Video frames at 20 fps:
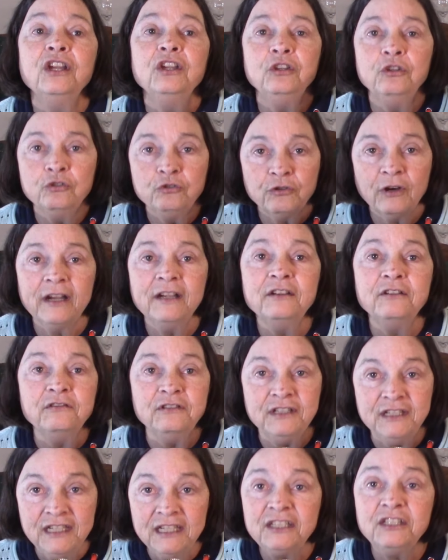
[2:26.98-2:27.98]
You try to
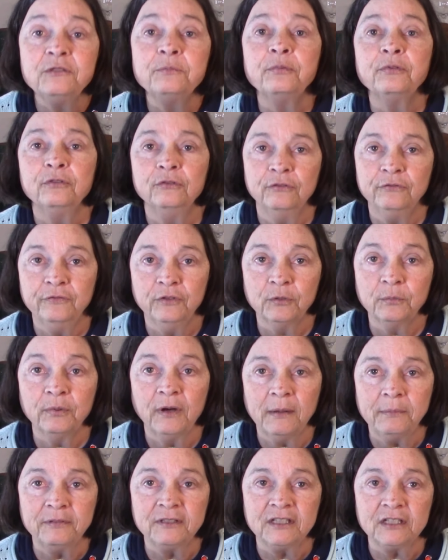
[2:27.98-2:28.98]
disprove your
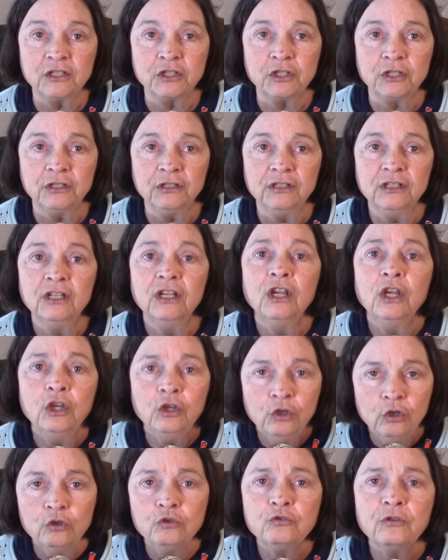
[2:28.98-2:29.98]
proposition.
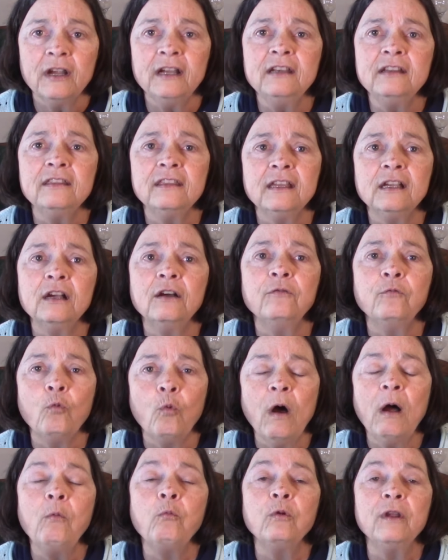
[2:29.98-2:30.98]
You try to think of
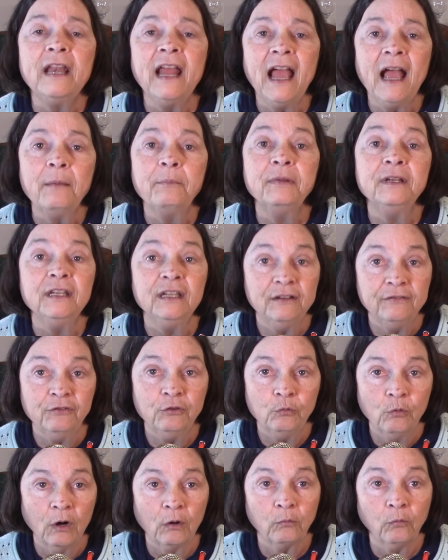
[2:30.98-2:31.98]
what would happen if
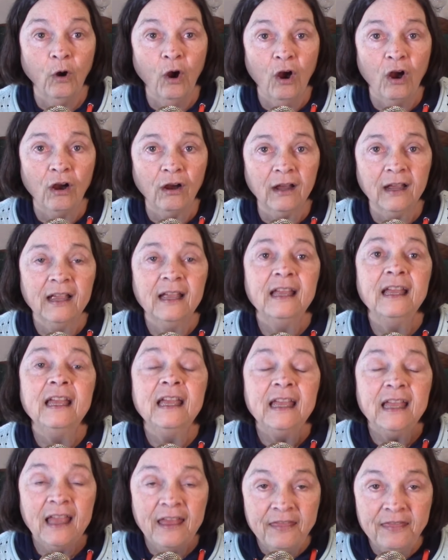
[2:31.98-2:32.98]
you are wrong,
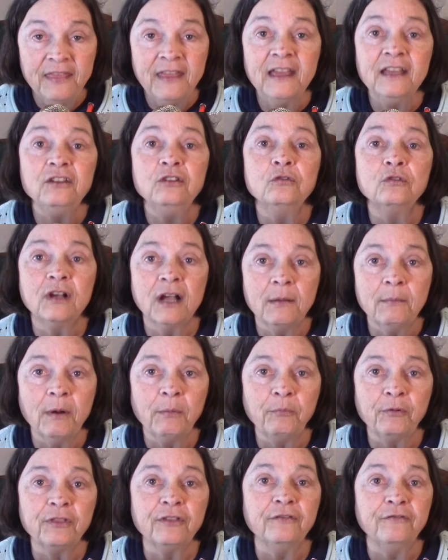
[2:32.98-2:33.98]
and then you come
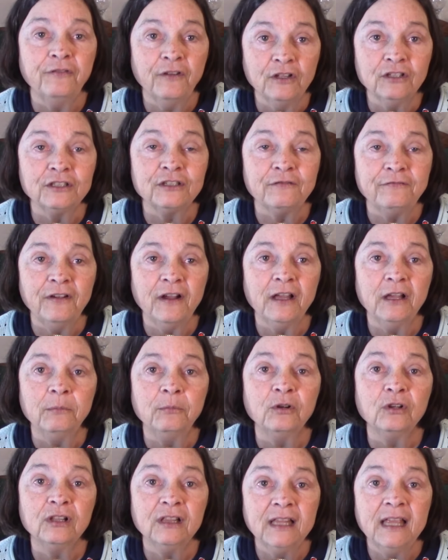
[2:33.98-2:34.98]
up with a
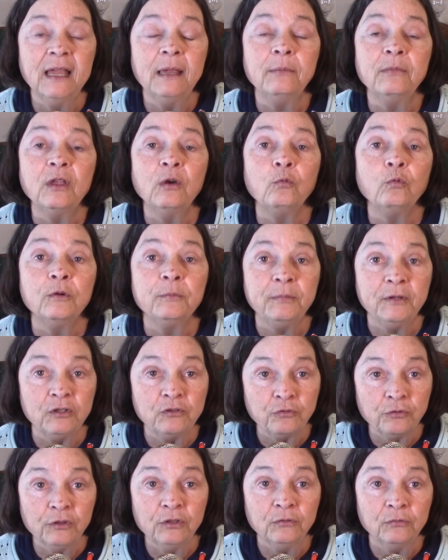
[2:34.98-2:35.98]
falsifiable claim that would be
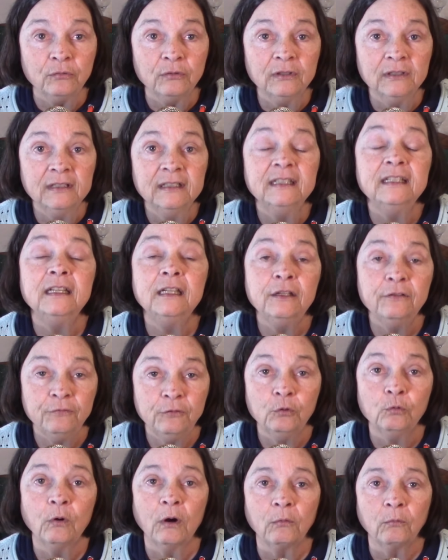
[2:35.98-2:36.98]
true if
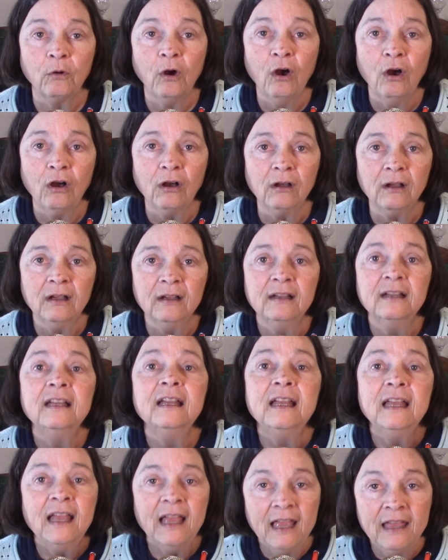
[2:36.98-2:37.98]
you are wrong.
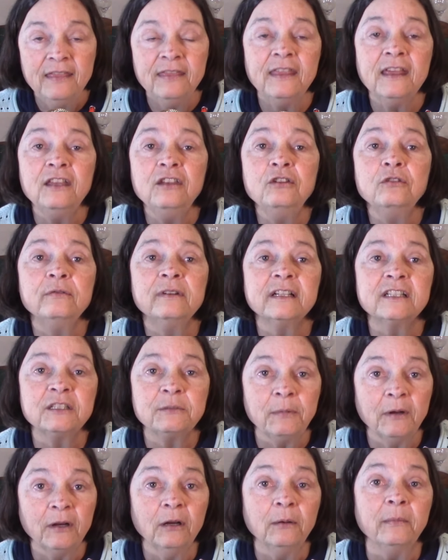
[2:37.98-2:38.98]
And then you
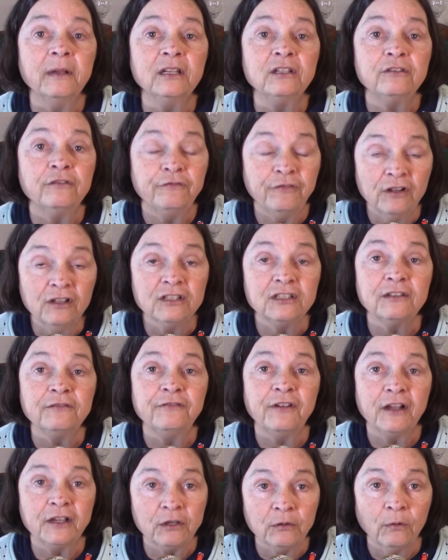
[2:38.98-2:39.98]
experiment to
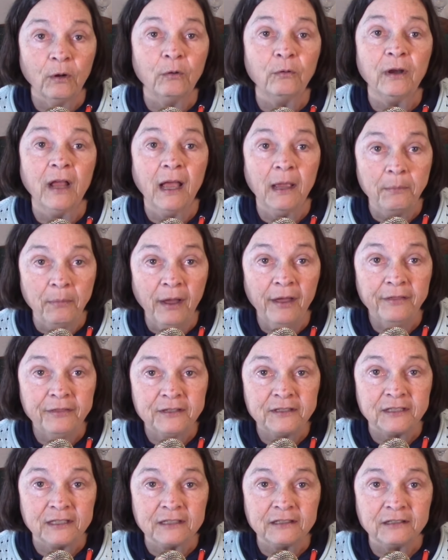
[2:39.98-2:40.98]
falsify your own
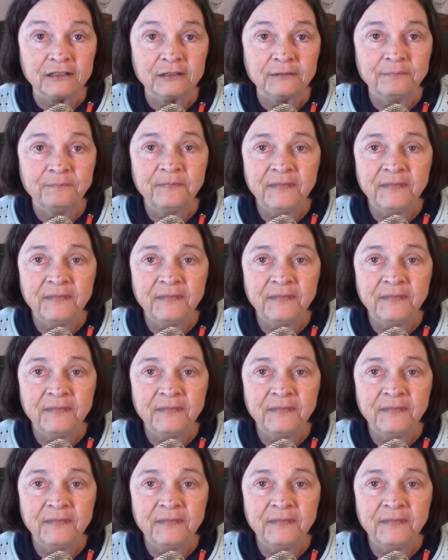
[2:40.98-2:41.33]
hypothesis.